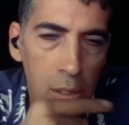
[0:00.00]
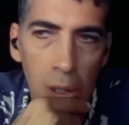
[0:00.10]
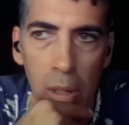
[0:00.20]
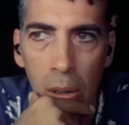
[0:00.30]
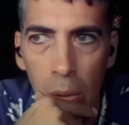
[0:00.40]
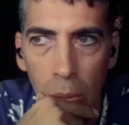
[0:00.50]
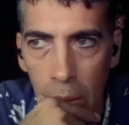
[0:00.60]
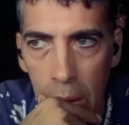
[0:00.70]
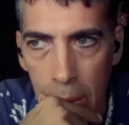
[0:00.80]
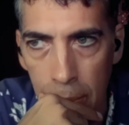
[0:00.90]
you
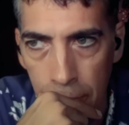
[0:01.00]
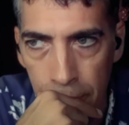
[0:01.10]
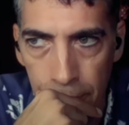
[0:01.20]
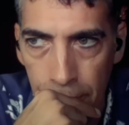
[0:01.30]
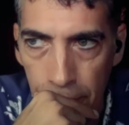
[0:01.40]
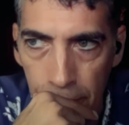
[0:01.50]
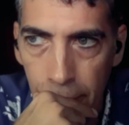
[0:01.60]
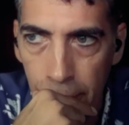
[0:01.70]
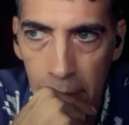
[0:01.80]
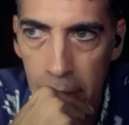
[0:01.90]
know um,
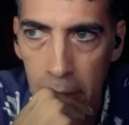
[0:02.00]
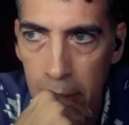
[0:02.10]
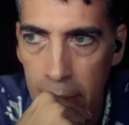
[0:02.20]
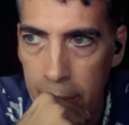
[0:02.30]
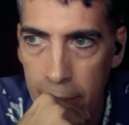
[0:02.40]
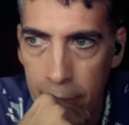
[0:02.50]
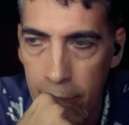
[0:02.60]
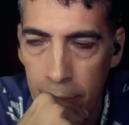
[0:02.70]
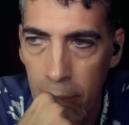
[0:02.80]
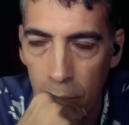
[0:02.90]
uh,
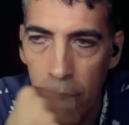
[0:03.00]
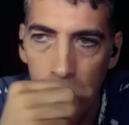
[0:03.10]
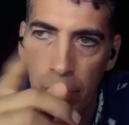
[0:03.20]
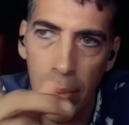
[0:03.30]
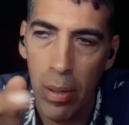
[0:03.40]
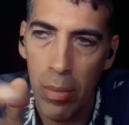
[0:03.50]
you know some